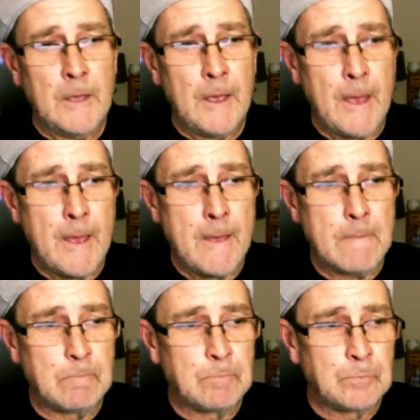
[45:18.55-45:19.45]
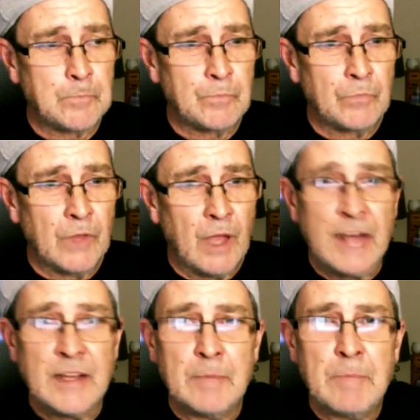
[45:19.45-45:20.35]
Um, yeah.
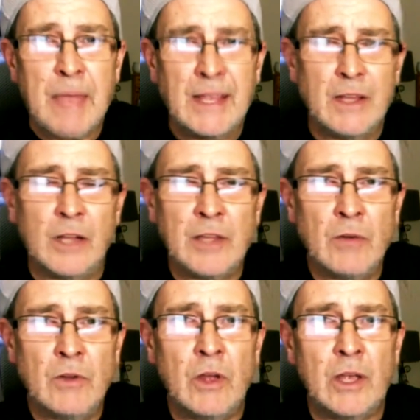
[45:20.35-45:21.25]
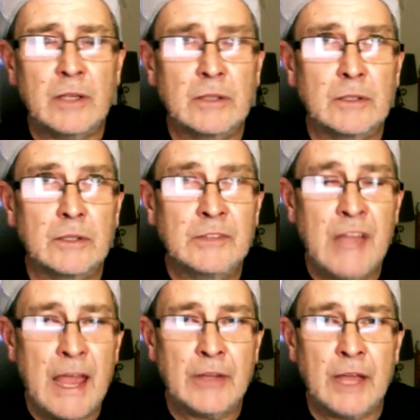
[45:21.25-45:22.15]
And back in, I don't like
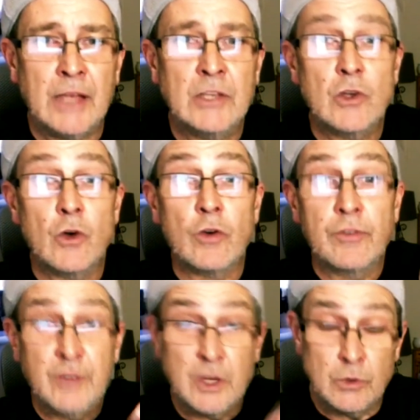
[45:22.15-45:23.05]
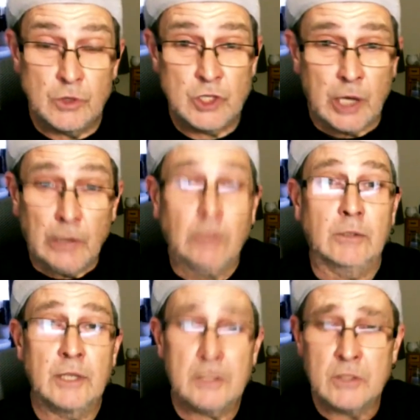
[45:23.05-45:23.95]
nowadays or future.
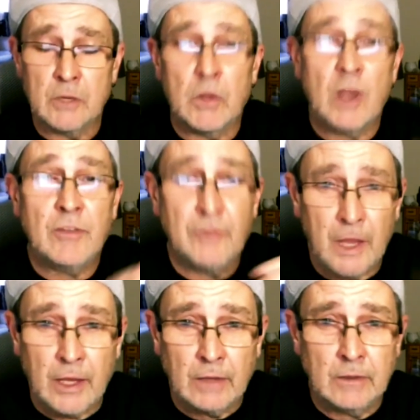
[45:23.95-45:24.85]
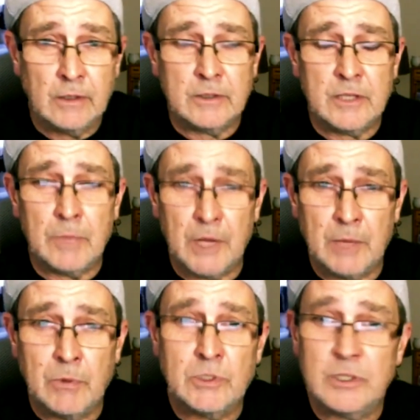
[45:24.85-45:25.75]
It's not my thing. Some
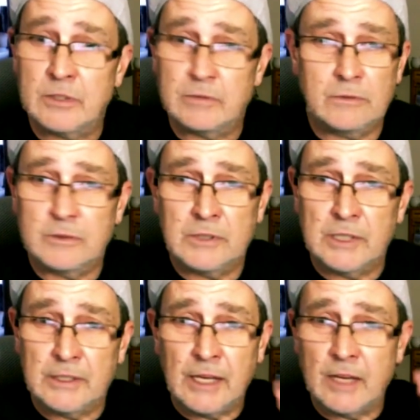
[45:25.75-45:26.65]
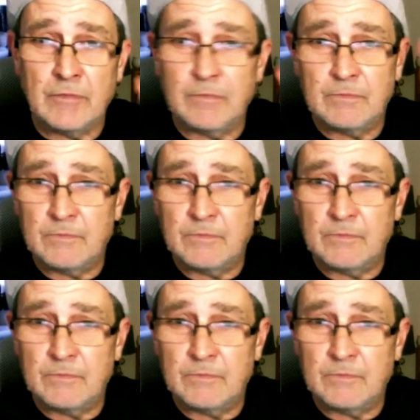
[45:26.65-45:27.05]
people's, they can